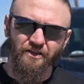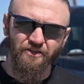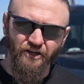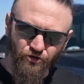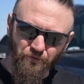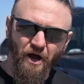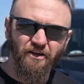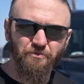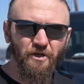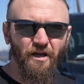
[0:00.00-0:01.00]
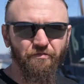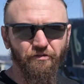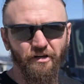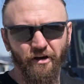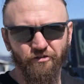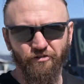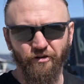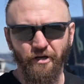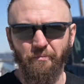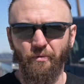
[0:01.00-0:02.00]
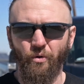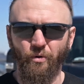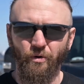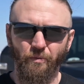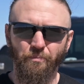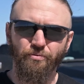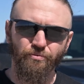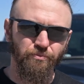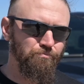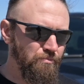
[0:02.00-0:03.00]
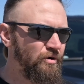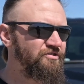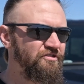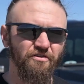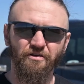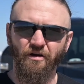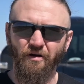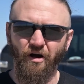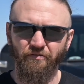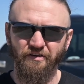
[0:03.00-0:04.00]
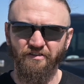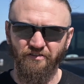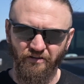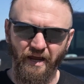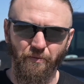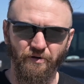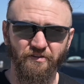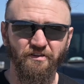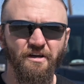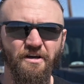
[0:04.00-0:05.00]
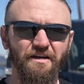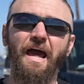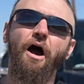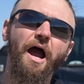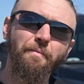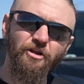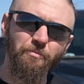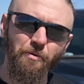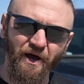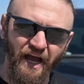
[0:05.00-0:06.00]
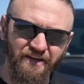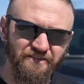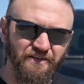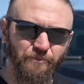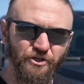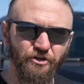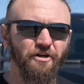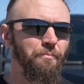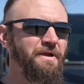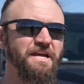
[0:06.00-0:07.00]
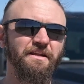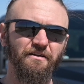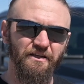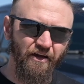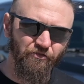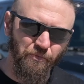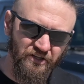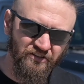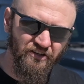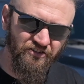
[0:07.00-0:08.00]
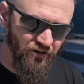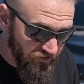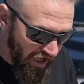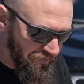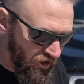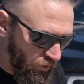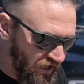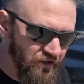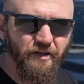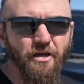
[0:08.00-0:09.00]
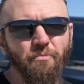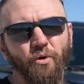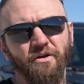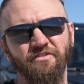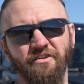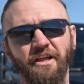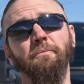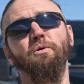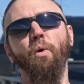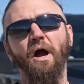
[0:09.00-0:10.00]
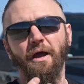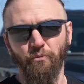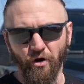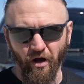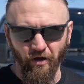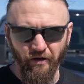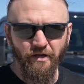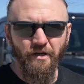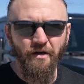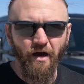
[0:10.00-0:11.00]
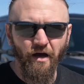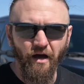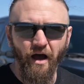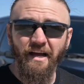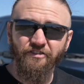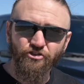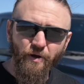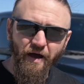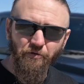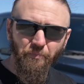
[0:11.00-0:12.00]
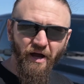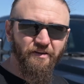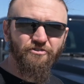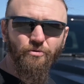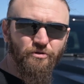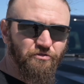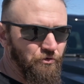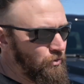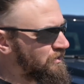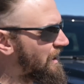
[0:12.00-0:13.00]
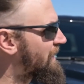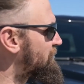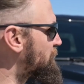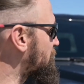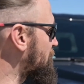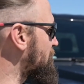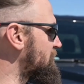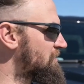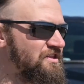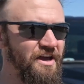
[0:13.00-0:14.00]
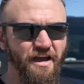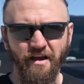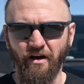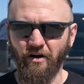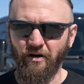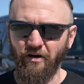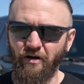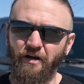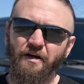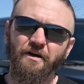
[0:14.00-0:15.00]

that you can possibly get for an Airstream or most RVs or campers. Now I am a little bit biased and I'm sure that immediately everybody's going to start typing away on their keyboards and telling me why I'm wrong. Uh, I do have a bias towards Ford. I do think that they are